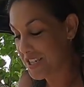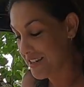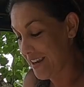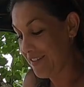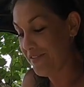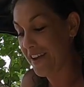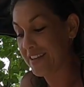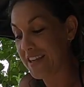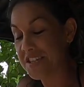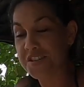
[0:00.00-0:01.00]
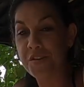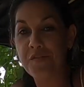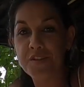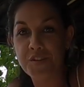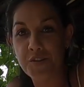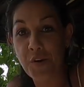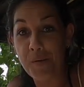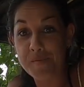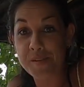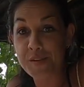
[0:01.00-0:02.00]
In fact, lunch is overdue.
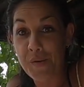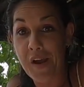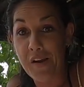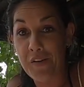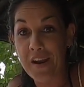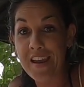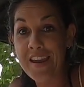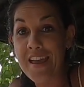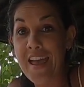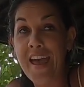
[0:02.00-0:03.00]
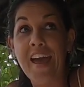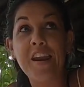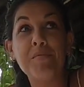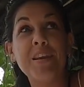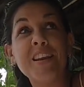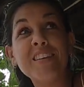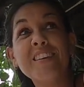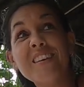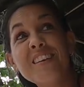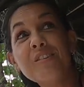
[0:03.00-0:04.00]
I'm so hungry. And I'm in a
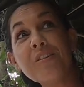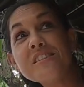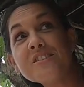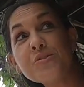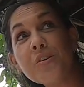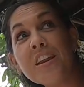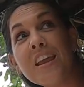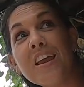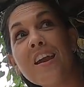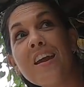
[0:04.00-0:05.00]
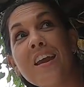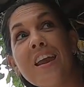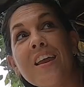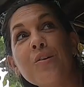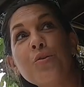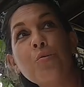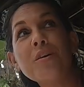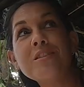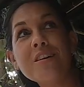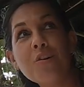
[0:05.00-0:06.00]
little restaurant here in
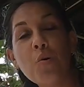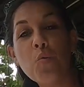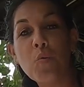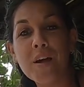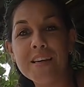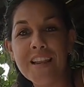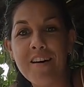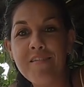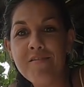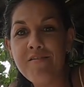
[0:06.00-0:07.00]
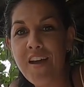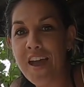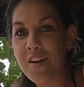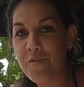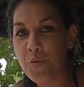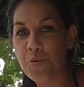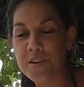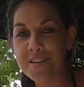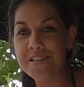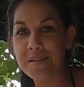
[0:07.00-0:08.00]
Unawatana called One Love, and I've
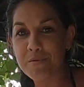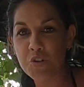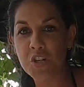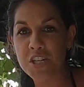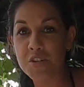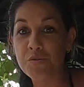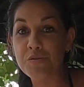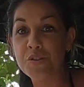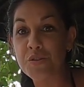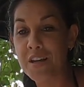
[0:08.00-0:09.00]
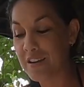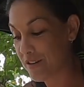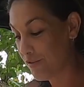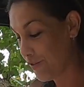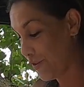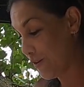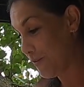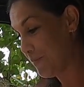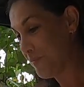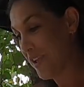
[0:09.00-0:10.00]
ordered some traditional Sri Lankan food.
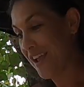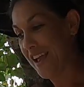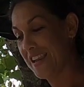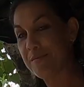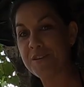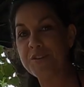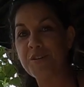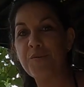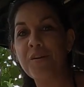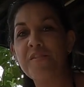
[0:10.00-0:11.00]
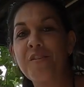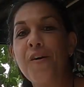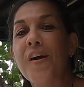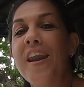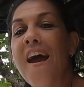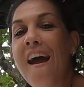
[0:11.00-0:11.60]
Let me show you what I've got.